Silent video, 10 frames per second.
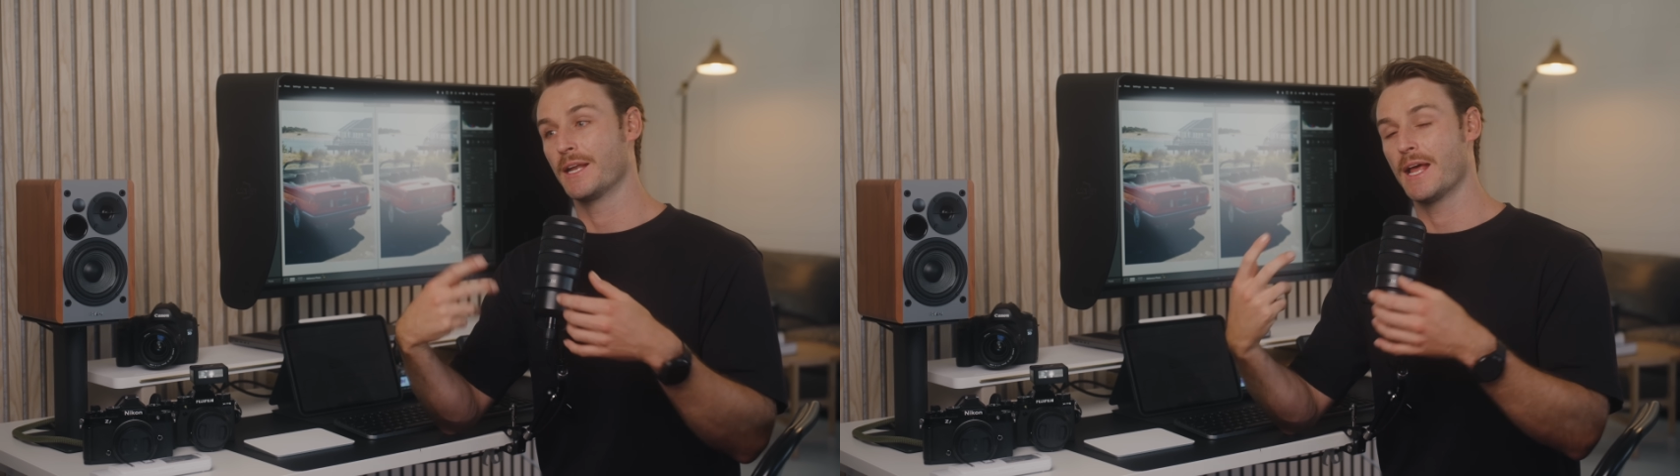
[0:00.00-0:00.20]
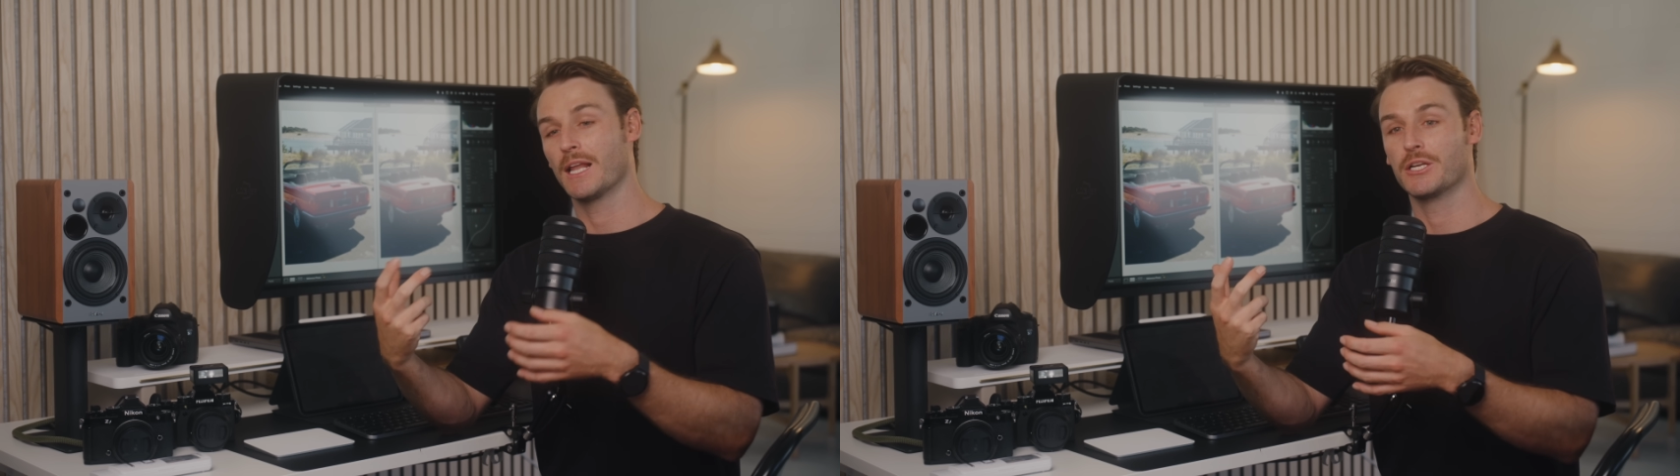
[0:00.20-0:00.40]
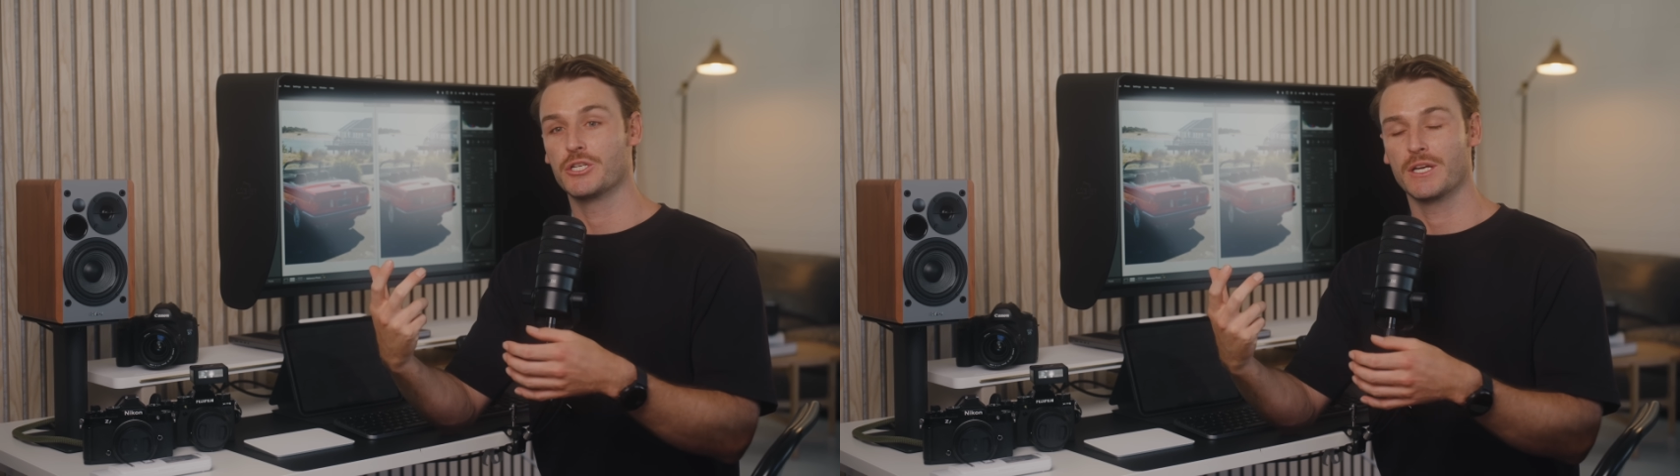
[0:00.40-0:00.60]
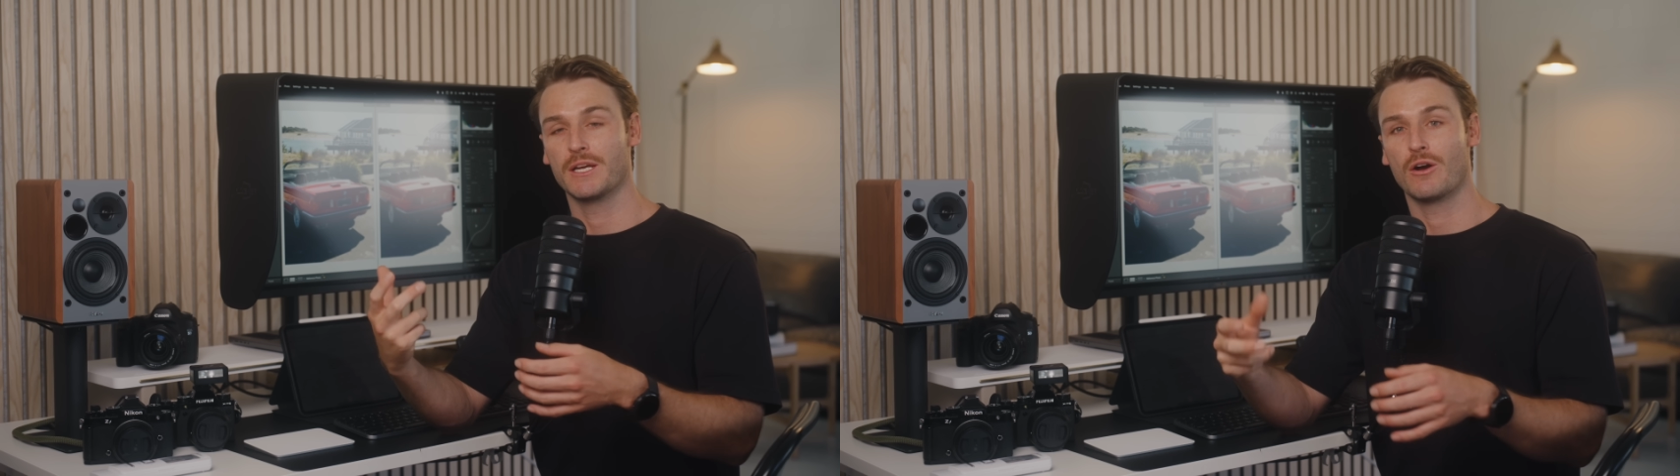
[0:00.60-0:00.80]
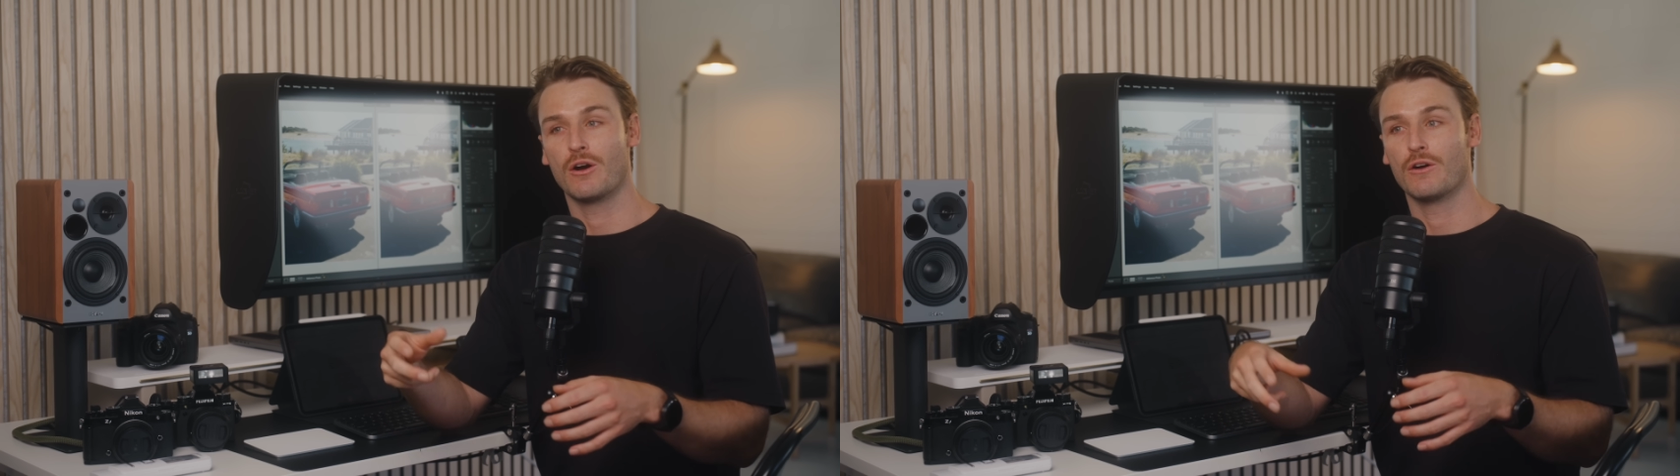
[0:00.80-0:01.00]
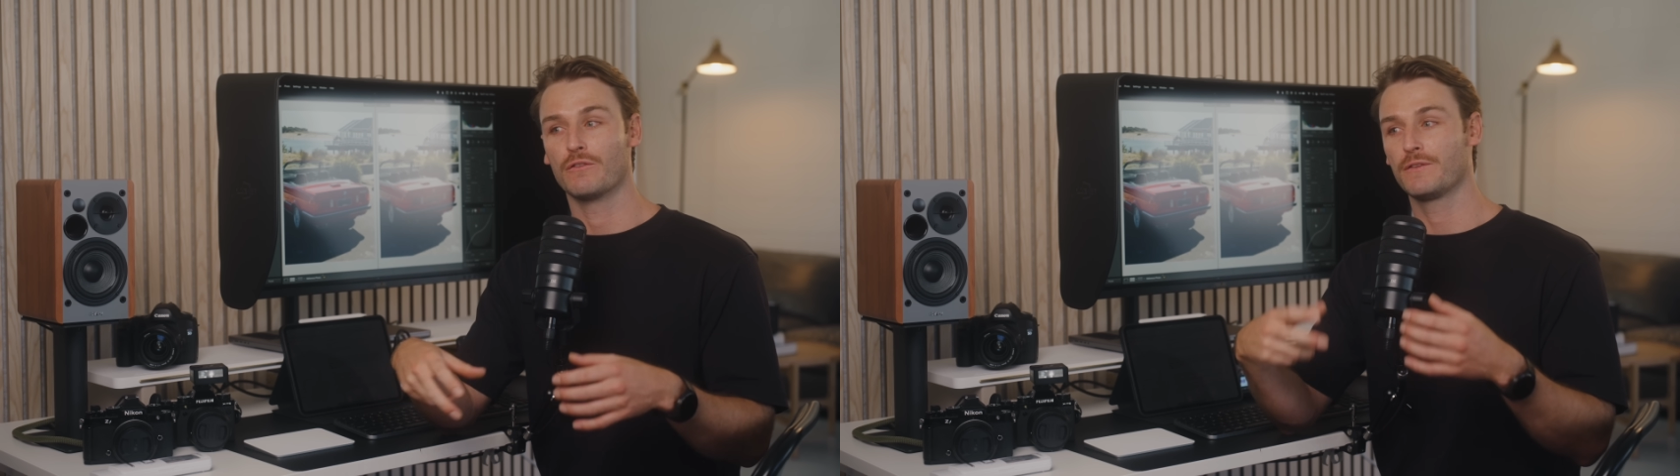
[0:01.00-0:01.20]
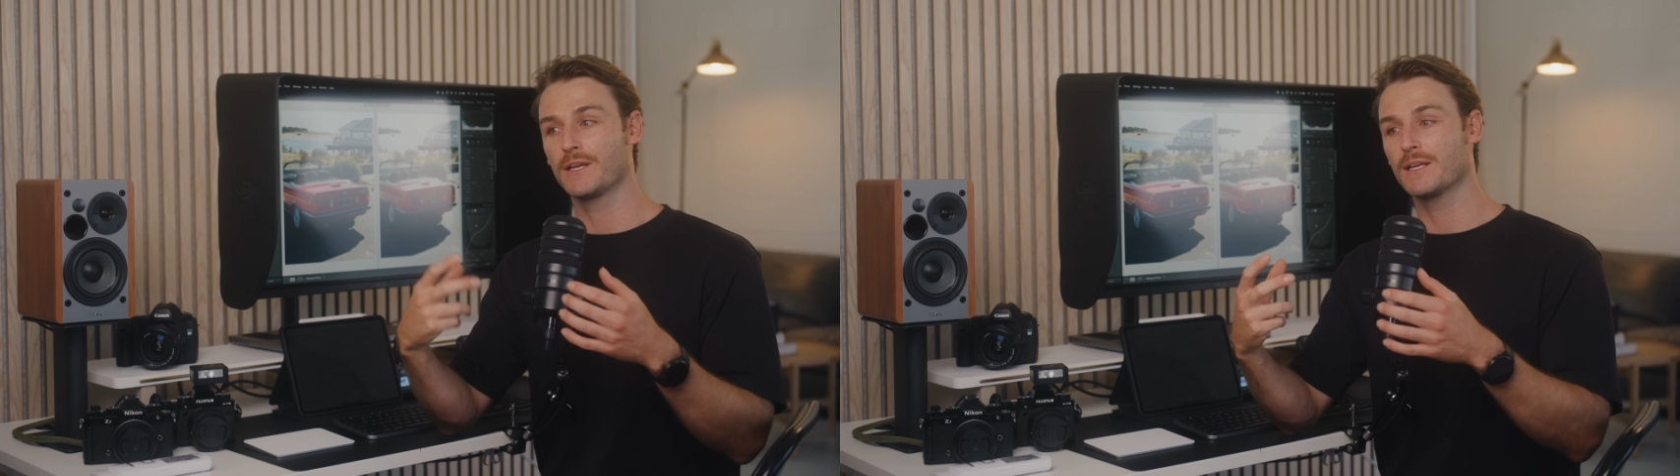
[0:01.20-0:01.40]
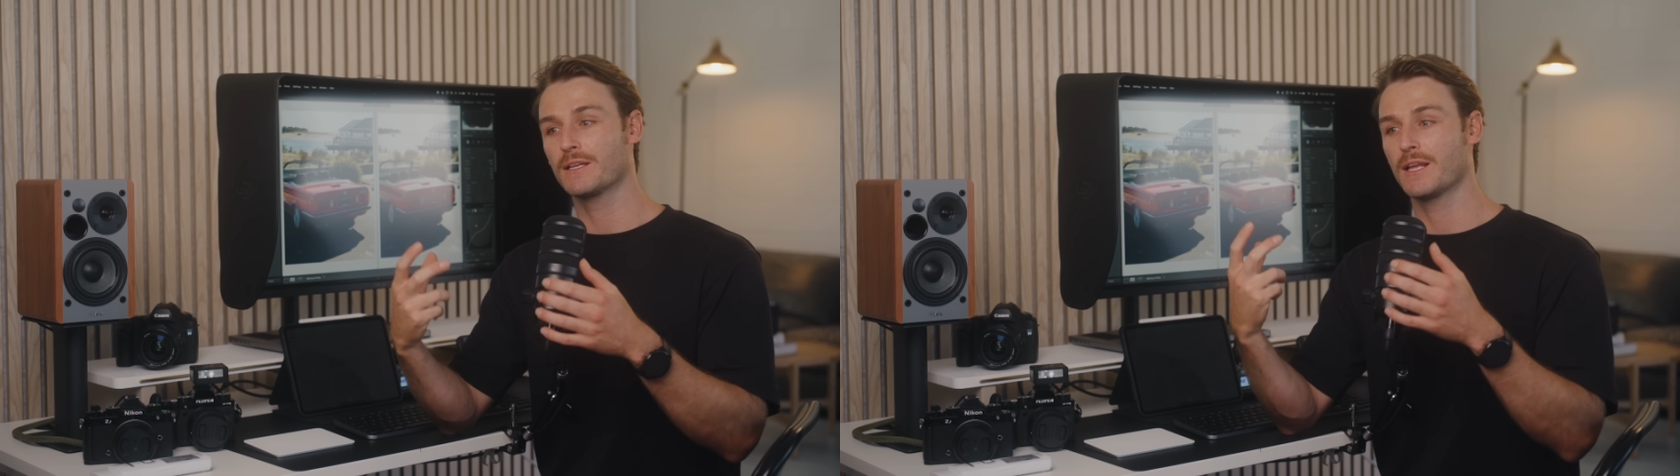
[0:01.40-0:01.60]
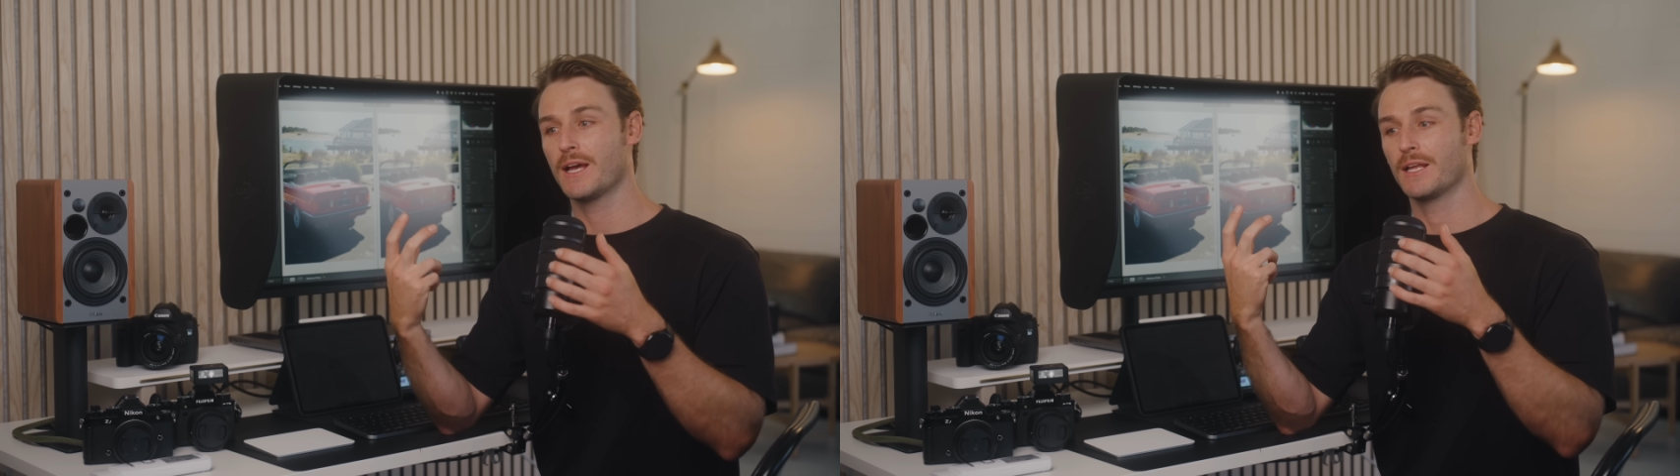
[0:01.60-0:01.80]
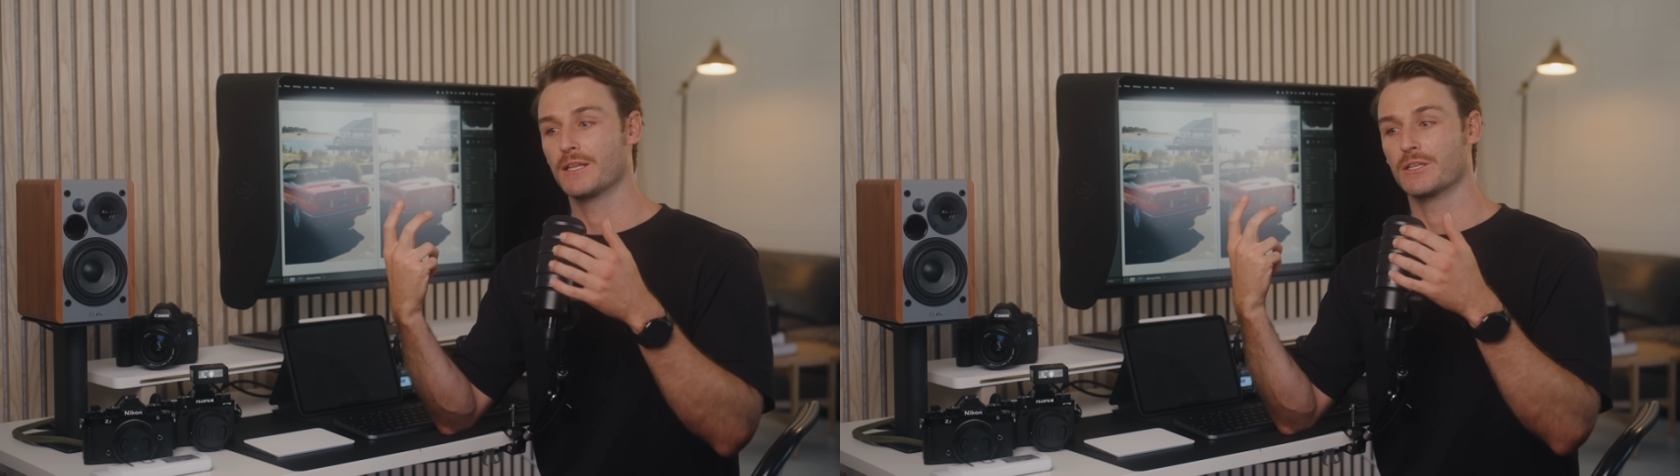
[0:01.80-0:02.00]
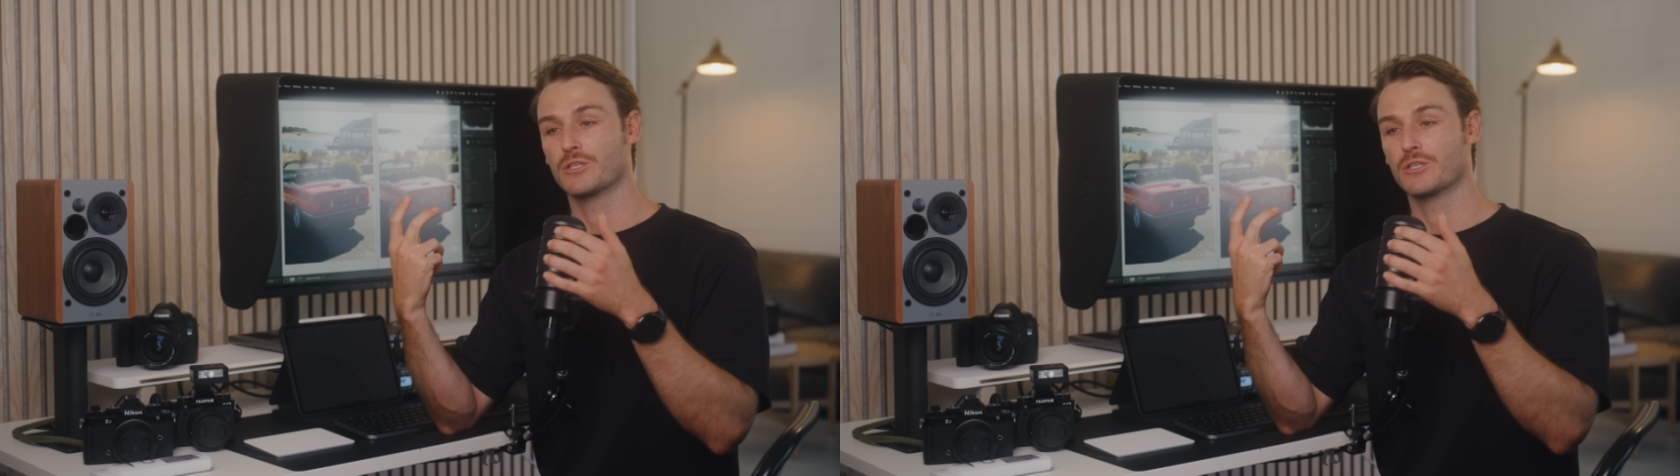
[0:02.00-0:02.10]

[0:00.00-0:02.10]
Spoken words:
analogy of thinking that the